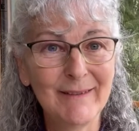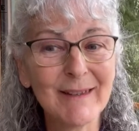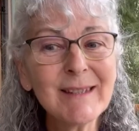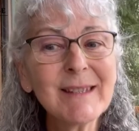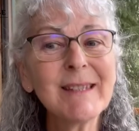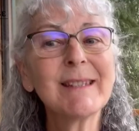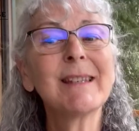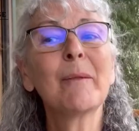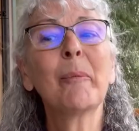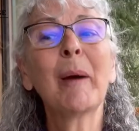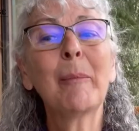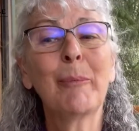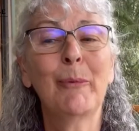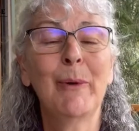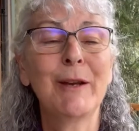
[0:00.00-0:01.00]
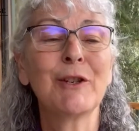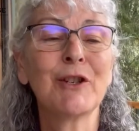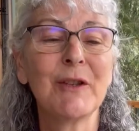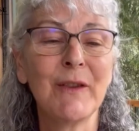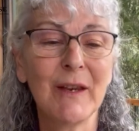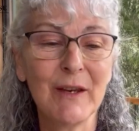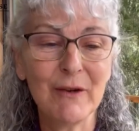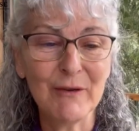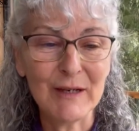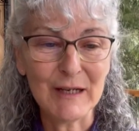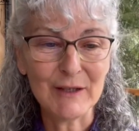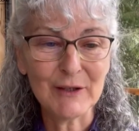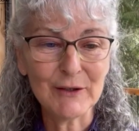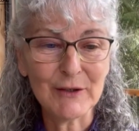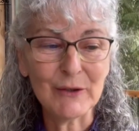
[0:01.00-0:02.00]
This is the preparation that you
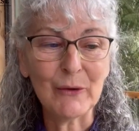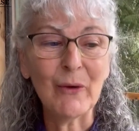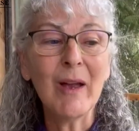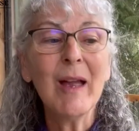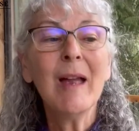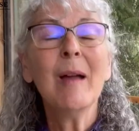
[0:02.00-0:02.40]
need to do